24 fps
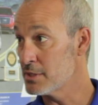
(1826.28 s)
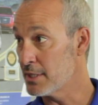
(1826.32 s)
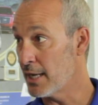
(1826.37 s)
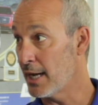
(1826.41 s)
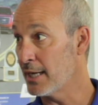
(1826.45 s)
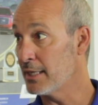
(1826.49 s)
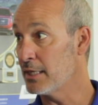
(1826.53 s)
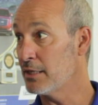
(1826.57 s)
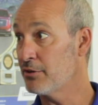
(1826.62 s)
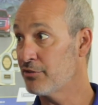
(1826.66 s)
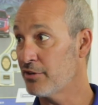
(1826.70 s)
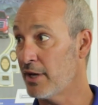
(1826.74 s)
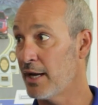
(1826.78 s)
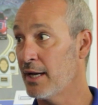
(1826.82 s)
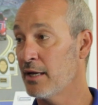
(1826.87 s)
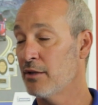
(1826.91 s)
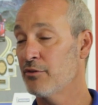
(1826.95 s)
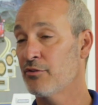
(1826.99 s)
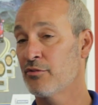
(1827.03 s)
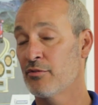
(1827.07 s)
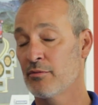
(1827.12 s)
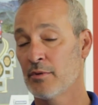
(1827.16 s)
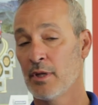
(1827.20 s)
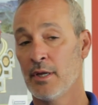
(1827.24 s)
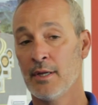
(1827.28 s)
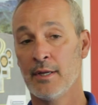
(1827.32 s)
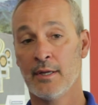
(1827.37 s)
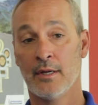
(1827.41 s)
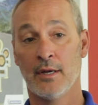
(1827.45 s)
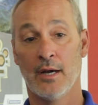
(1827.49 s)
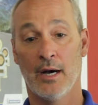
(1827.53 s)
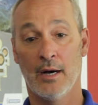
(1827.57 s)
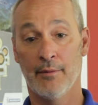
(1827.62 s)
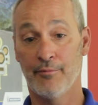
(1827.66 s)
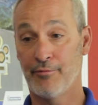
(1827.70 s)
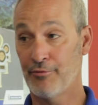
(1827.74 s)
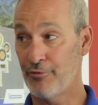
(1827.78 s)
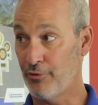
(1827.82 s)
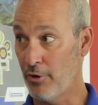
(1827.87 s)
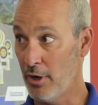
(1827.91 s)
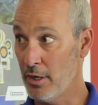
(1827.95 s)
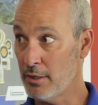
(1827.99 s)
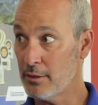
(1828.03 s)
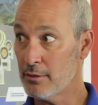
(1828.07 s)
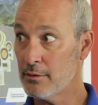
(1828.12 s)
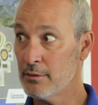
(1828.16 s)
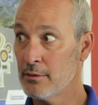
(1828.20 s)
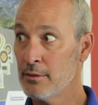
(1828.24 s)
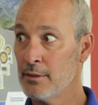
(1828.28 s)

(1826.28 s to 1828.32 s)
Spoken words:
90 science. Up front,